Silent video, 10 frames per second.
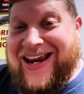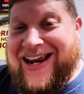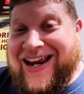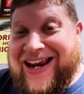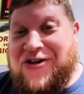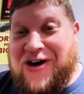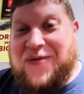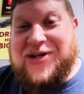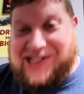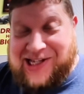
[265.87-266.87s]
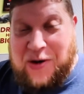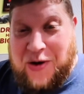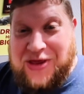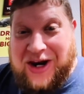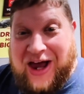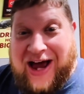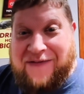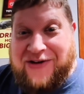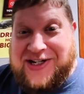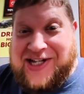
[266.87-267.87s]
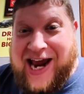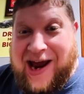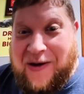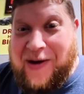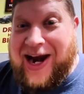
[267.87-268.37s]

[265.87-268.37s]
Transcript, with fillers: Tundra was still on the lot for sale.